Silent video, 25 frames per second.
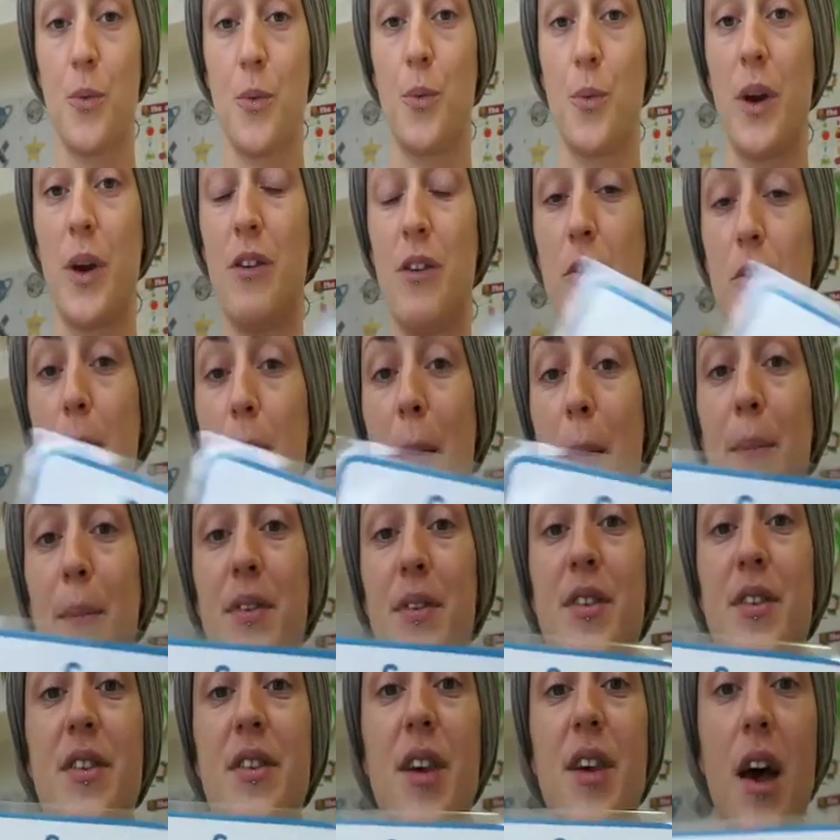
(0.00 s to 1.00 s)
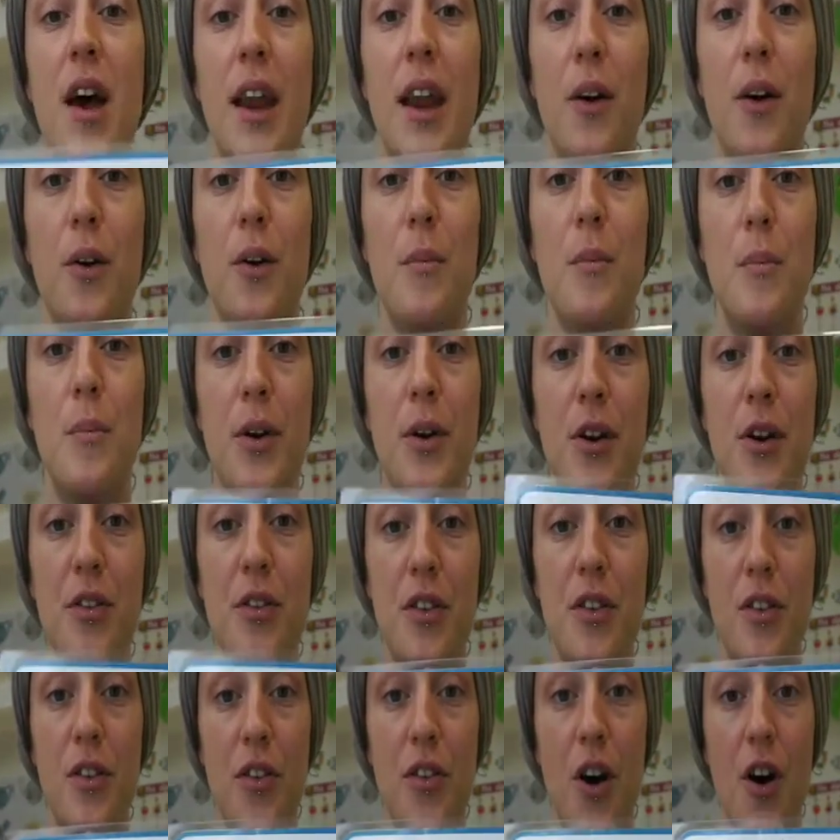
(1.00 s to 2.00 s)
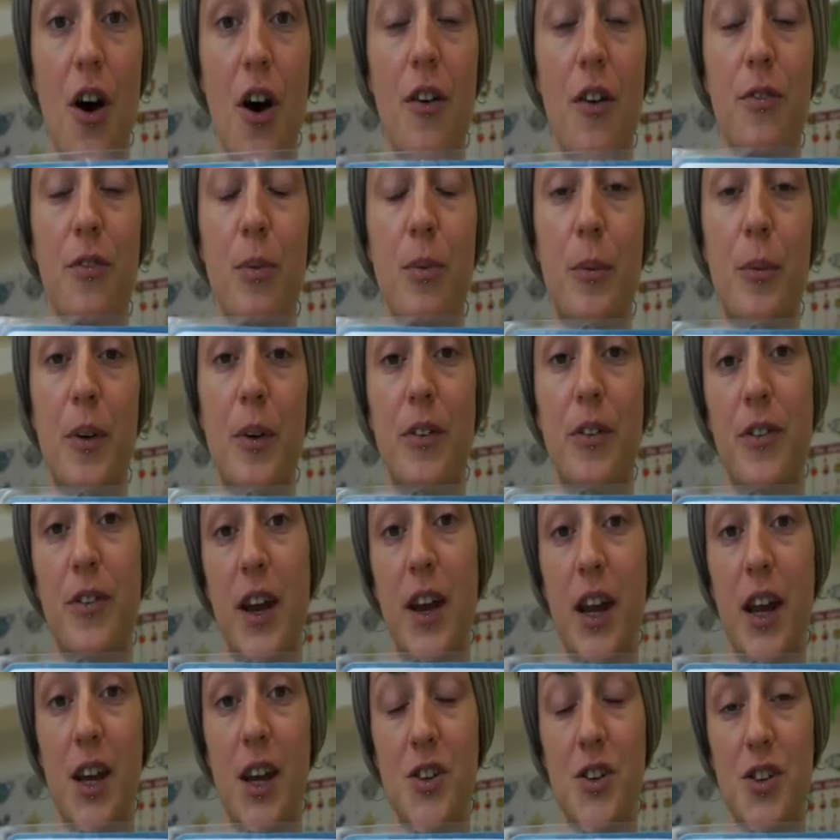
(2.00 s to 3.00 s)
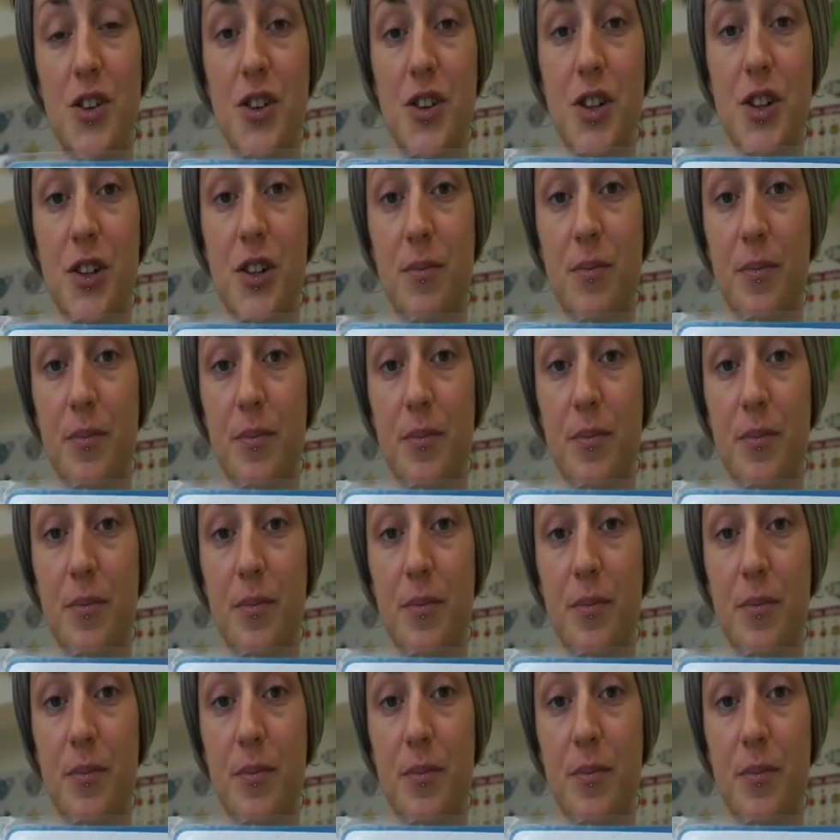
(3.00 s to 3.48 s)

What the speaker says: We remember to turn our computers off when we're finished.